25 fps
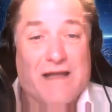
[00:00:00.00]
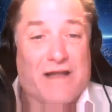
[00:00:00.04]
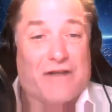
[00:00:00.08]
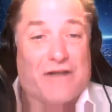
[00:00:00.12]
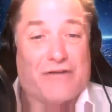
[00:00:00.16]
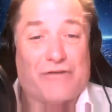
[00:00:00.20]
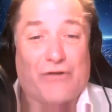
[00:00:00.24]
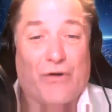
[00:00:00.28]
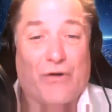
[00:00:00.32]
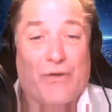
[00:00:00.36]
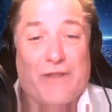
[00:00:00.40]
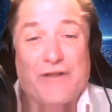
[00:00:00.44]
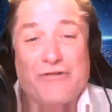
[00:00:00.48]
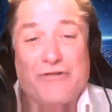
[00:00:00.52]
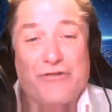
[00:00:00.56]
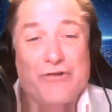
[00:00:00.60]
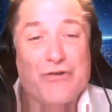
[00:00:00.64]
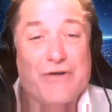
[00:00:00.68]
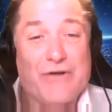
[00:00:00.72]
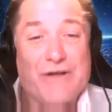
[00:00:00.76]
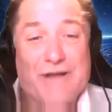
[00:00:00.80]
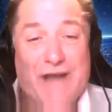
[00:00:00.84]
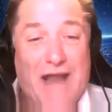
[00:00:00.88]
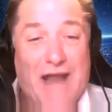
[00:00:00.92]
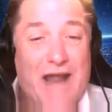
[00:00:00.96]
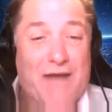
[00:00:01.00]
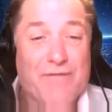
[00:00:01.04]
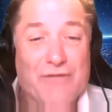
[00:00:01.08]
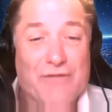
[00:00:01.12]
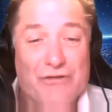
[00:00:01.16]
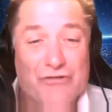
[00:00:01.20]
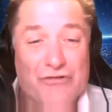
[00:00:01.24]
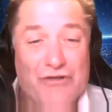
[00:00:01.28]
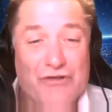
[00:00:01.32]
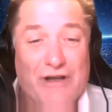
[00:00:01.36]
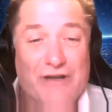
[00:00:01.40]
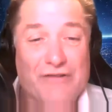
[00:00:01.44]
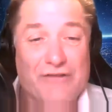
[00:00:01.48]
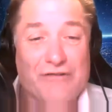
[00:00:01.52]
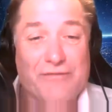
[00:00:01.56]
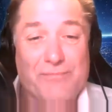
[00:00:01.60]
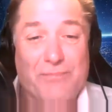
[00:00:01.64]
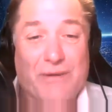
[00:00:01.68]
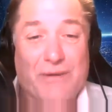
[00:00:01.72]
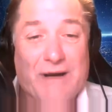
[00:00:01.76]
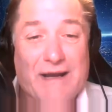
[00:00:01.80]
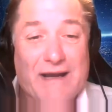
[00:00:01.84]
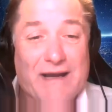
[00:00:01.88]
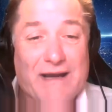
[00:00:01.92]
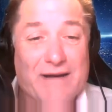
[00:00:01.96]
so that you can have a jet
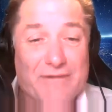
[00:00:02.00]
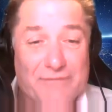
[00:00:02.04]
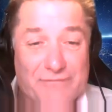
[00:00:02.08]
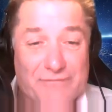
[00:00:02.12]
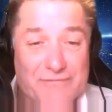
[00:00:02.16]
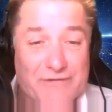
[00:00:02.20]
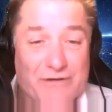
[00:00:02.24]
spray of,